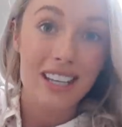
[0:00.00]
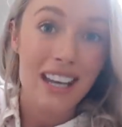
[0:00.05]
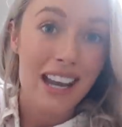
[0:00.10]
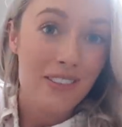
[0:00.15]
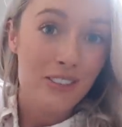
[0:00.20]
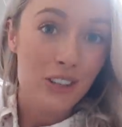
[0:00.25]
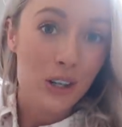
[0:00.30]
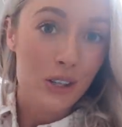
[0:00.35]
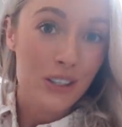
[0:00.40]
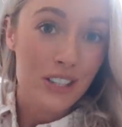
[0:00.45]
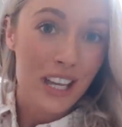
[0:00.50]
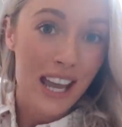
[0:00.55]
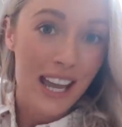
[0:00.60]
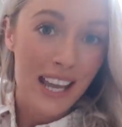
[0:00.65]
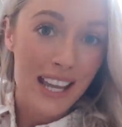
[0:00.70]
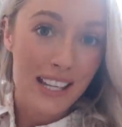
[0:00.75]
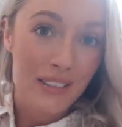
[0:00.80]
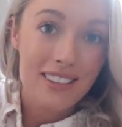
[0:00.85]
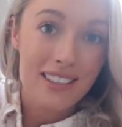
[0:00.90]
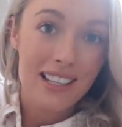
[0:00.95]
They have got
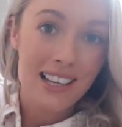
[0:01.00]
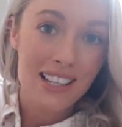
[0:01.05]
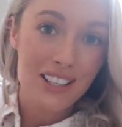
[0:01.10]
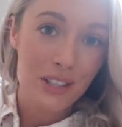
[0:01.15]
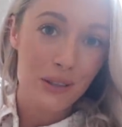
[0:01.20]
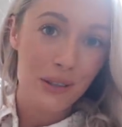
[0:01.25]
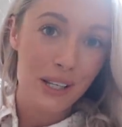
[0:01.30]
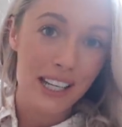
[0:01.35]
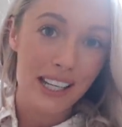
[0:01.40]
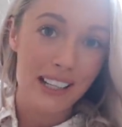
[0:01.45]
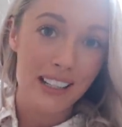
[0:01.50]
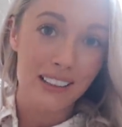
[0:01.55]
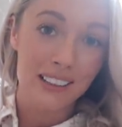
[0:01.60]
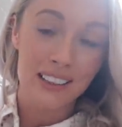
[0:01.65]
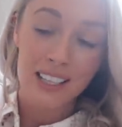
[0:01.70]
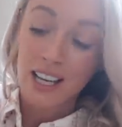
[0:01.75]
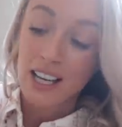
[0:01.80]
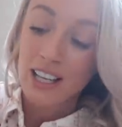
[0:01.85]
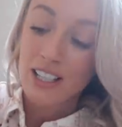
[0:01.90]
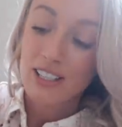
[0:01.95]
a stiletto
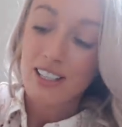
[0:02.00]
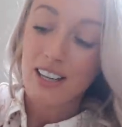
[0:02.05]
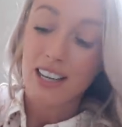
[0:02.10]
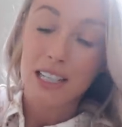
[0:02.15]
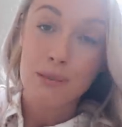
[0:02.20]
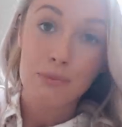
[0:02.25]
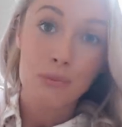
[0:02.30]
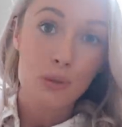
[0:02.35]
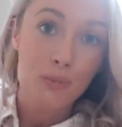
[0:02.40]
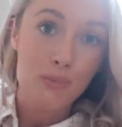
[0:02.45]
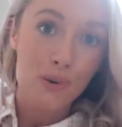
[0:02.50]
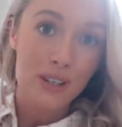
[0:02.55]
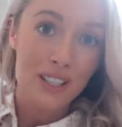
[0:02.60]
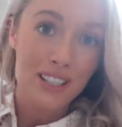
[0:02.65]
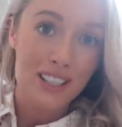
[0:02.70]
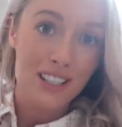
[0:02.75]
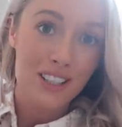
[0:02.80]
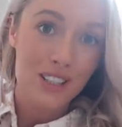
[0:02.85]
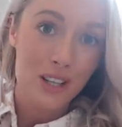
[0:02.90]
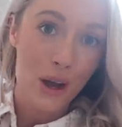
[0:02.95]
heel, slightly more
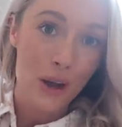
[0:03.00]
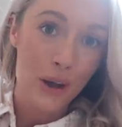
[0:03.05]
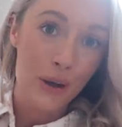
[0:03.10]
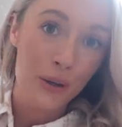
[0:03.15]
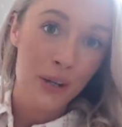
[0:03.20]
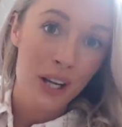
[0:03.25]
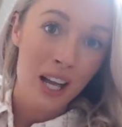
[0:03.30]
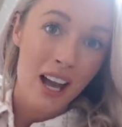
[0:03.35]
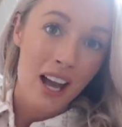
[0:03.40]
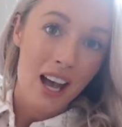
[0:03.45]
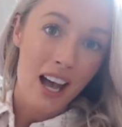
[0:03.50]
pointed toe,